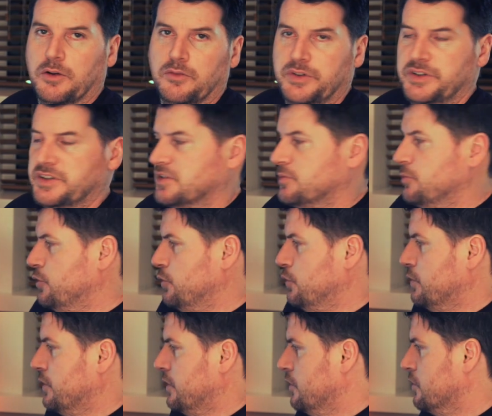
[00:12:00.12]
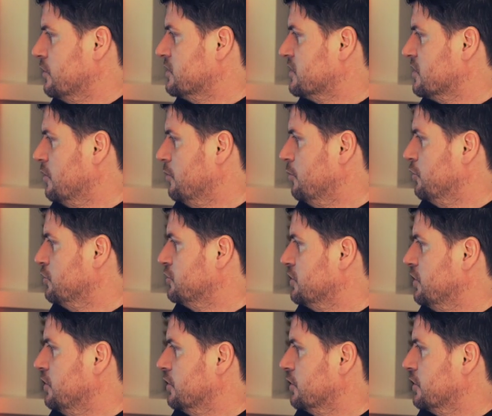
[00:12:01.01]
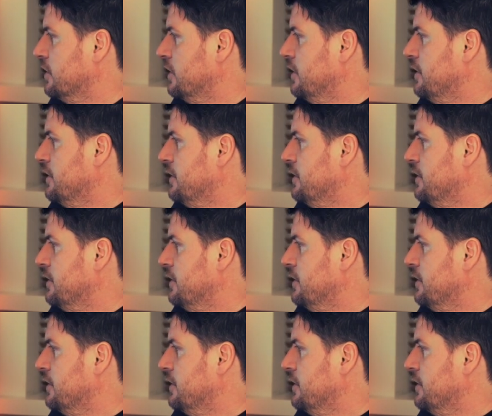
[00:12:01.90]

lovely smooth look, slow motion look.